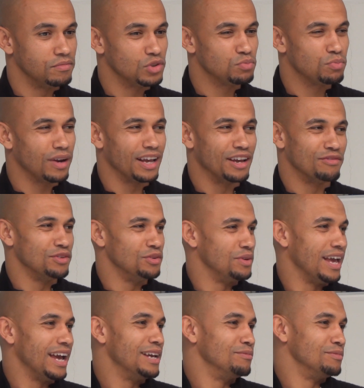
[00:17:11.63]
just play a
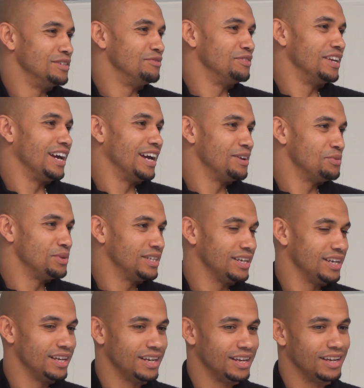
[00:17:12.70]
few games, if you like, with
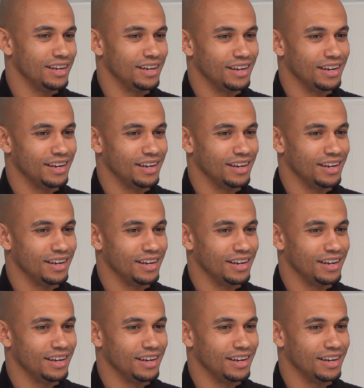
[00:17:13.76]
the